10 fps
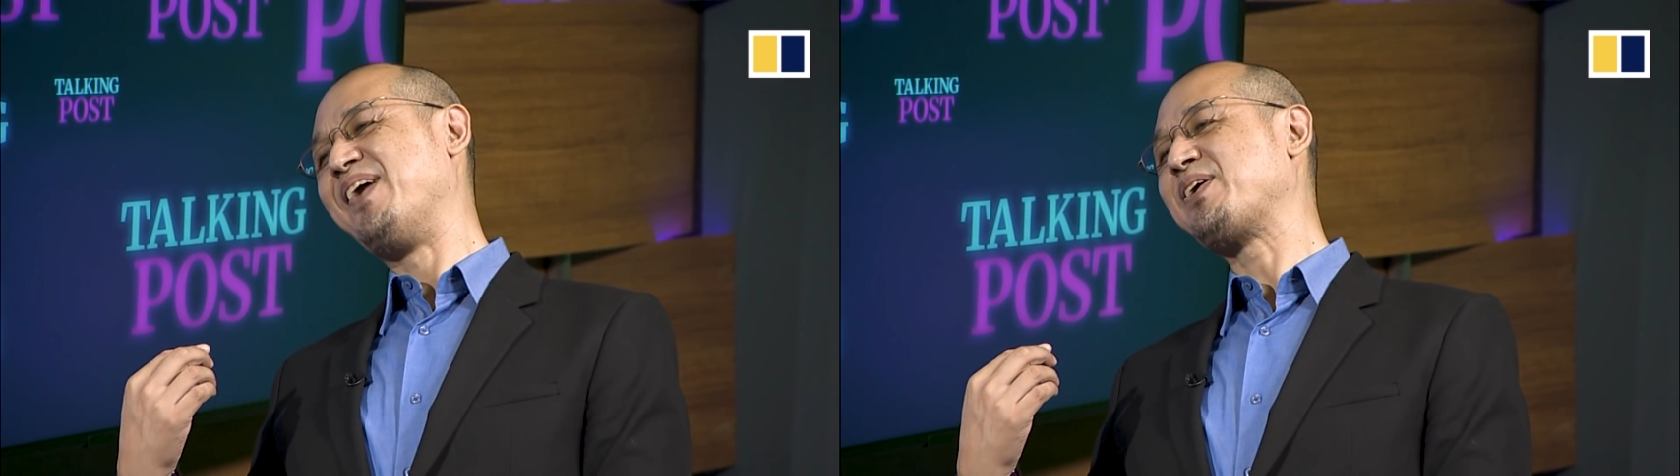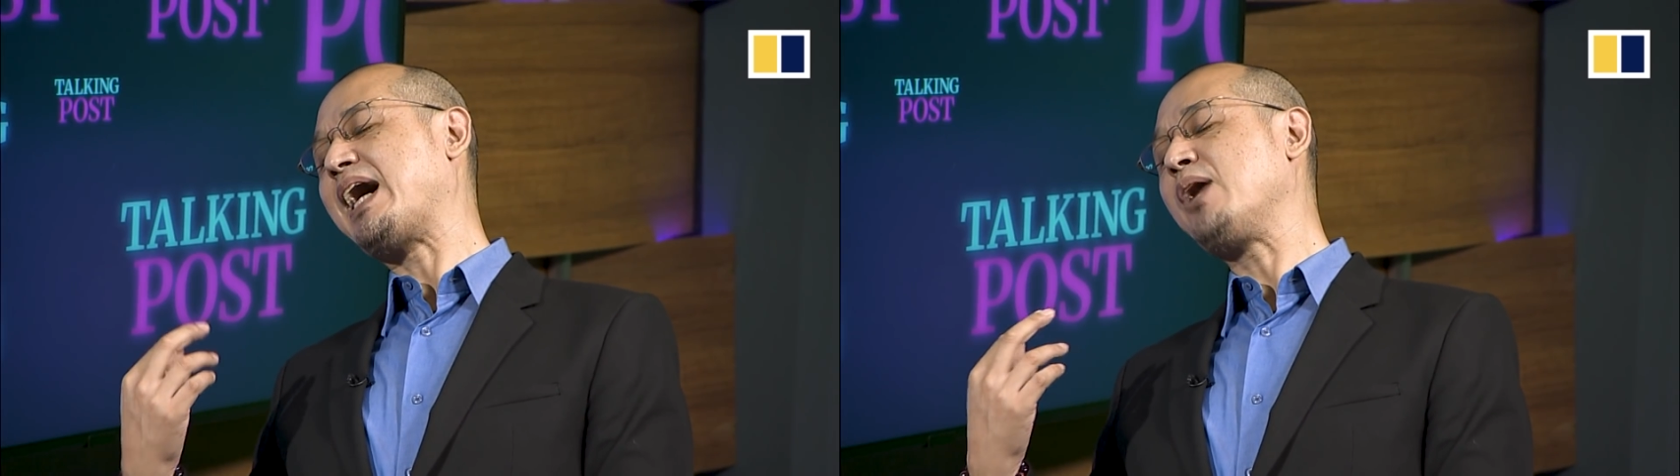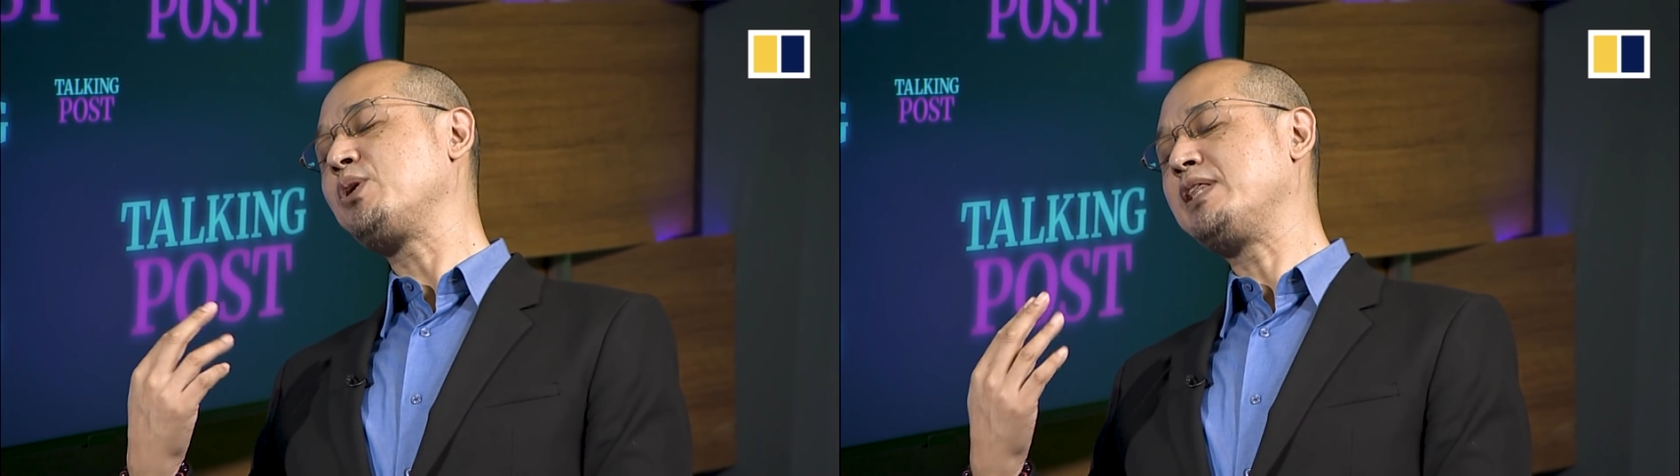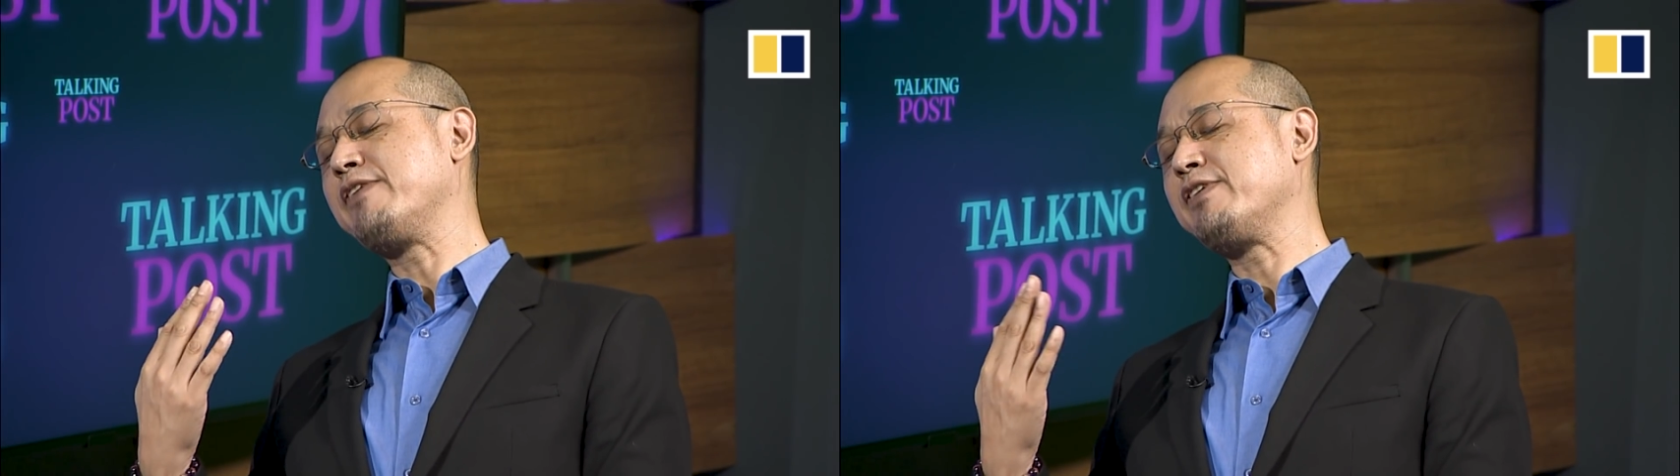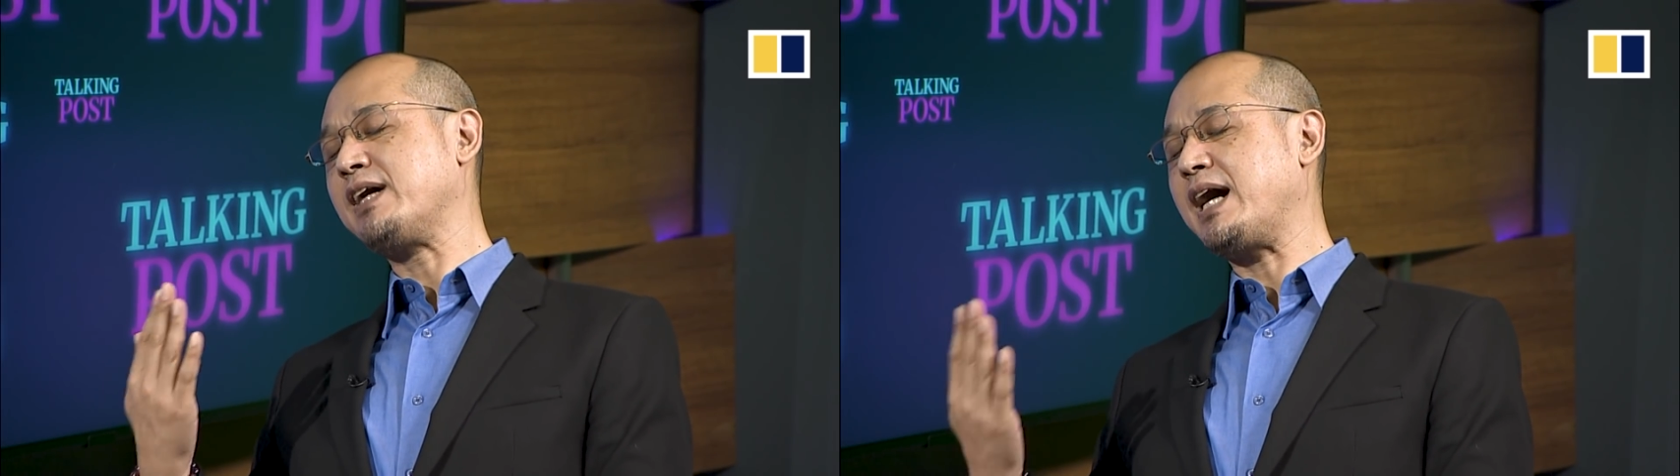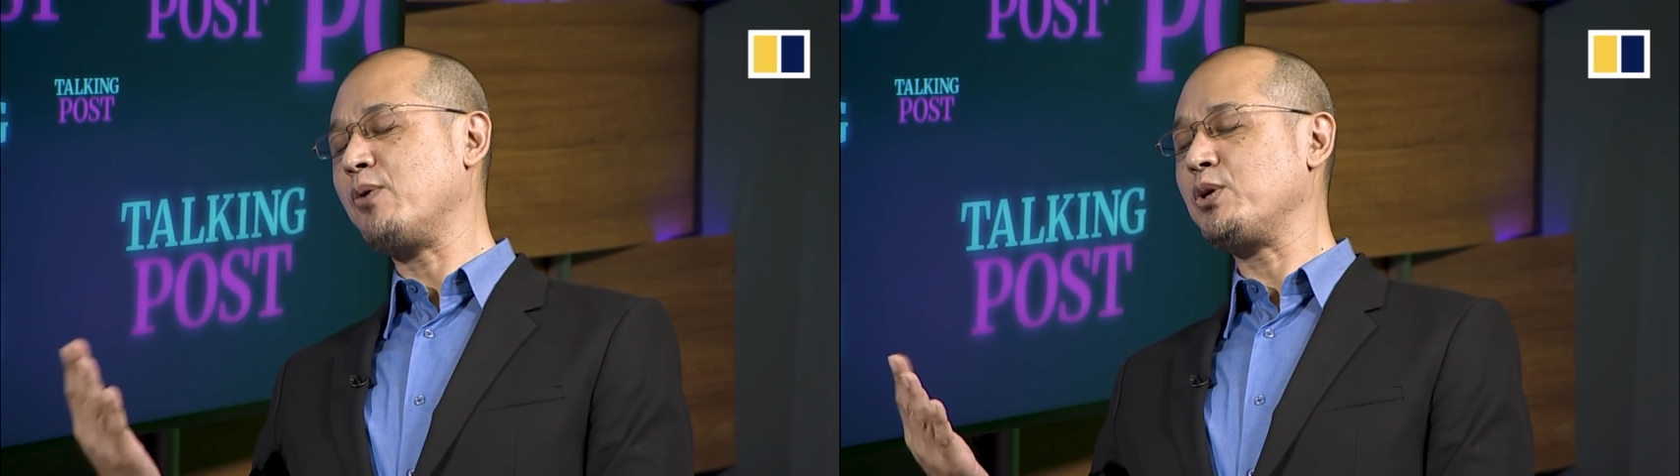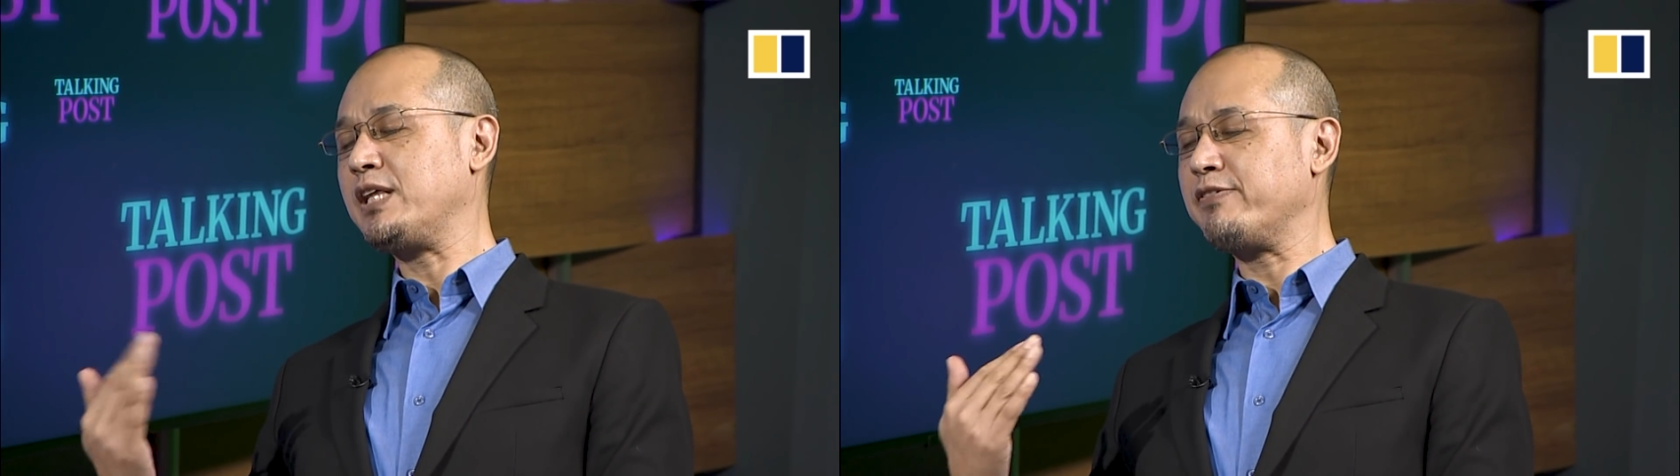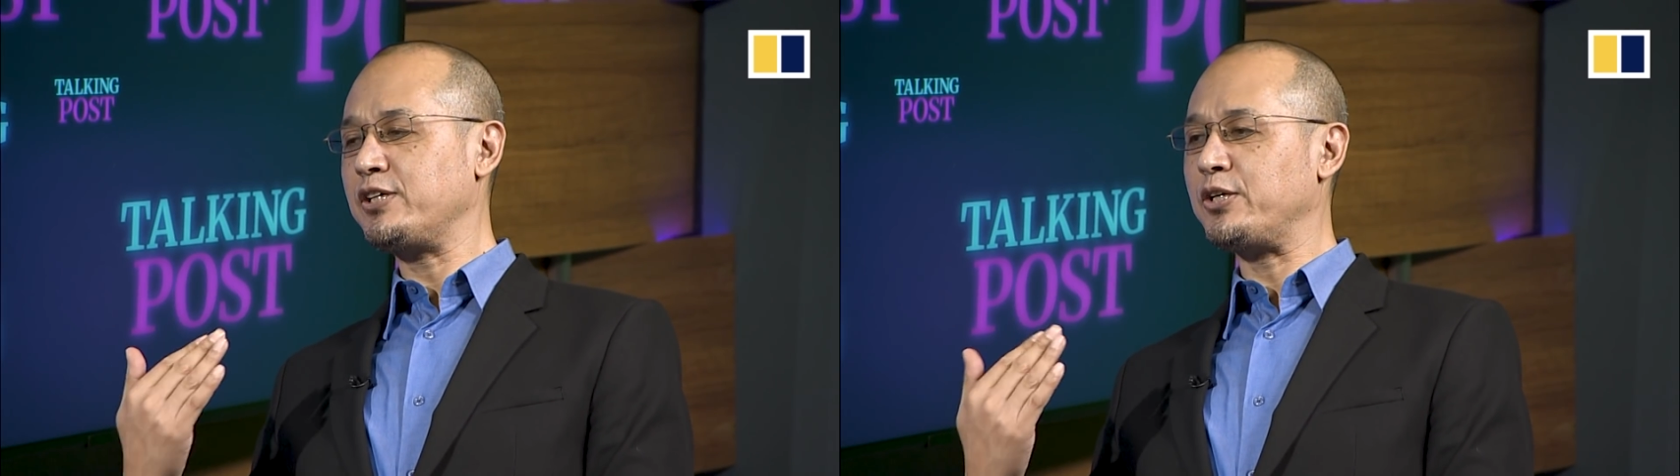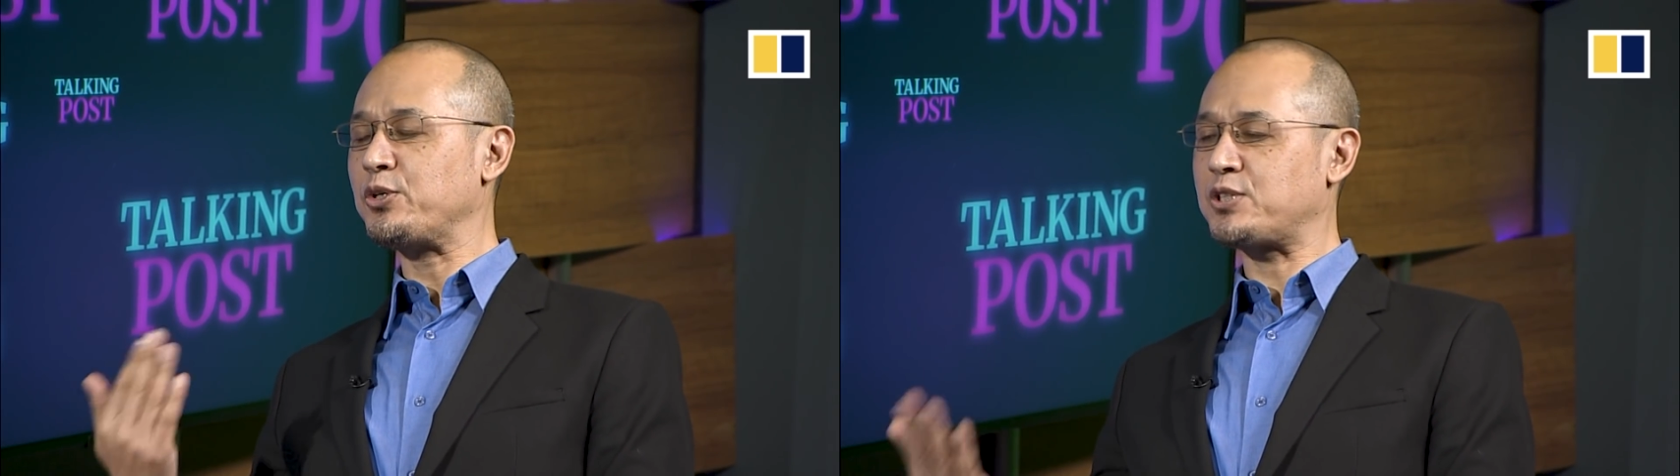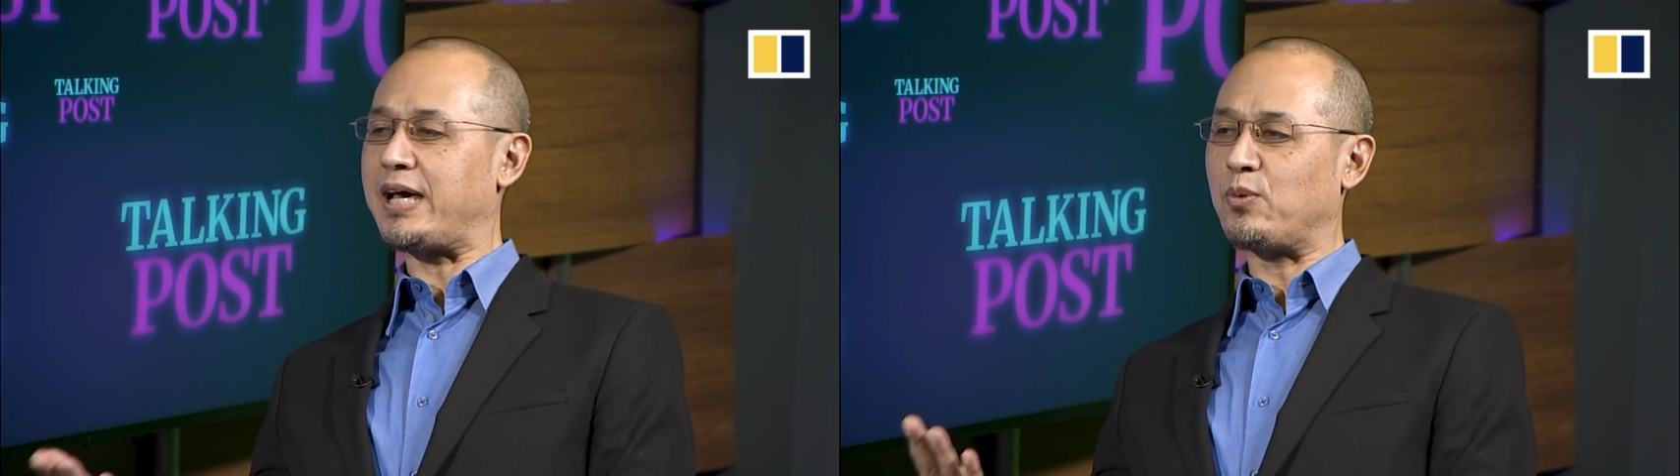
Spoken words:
Okay, I would never use that